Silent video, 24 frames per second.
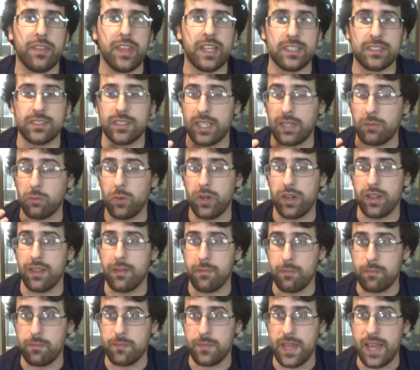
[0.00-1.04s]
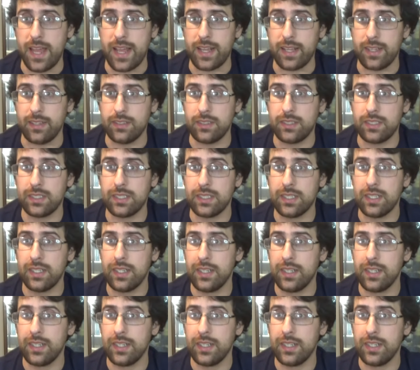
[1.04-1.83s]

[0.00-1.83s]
That's like one of the things